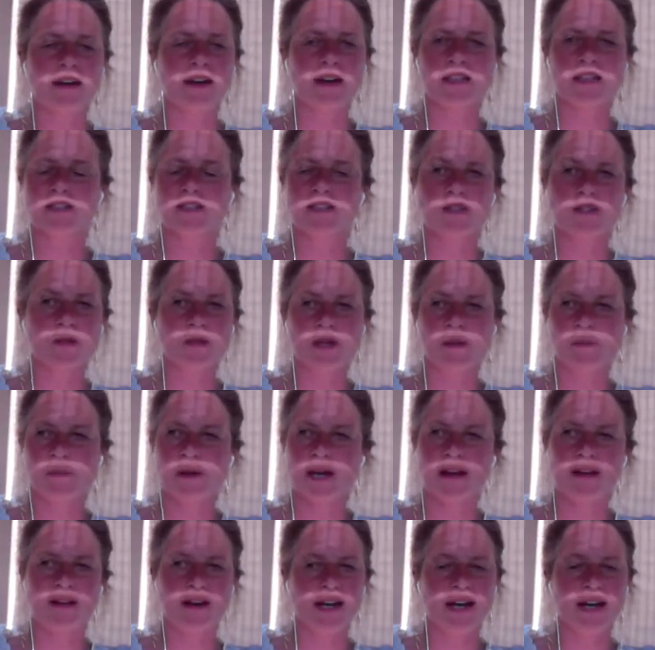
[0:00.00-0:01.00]
I could talk
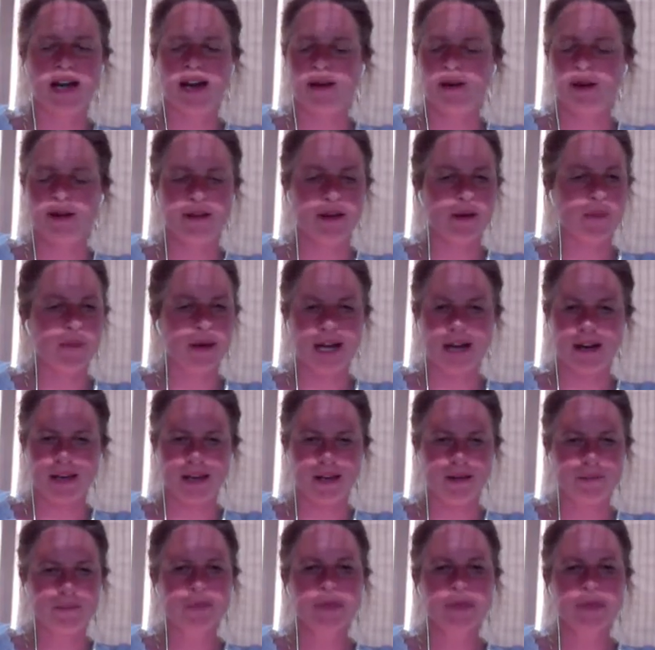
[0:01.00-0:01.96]
about an hour about it.